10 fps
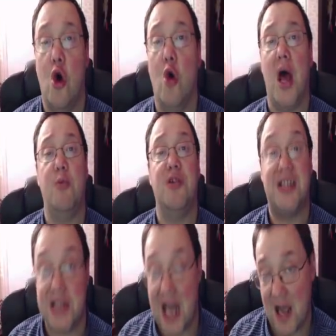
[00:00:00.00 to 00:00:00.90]
All I would
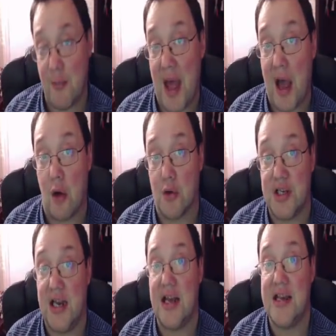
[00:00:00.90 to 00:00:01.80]
say about
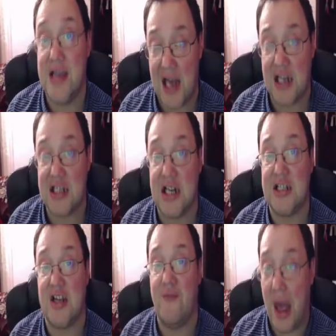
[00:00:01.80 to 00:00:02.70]
it, again, is that
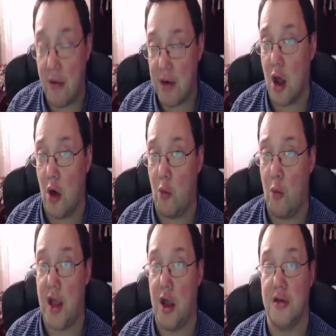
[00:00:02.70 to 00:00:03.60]
it's a very long
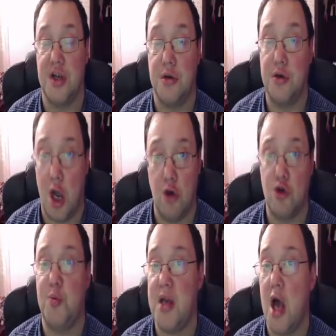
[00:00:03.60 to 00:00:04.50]
way off, so
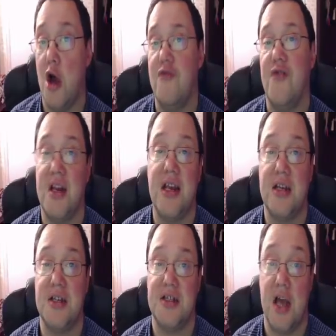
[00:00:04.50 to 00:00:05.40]
don't be overly
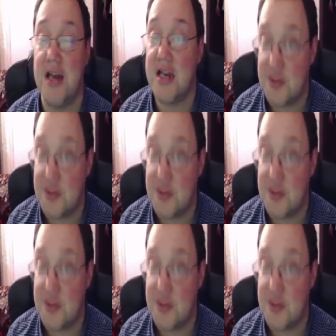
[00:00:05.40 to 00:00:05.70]
concerned.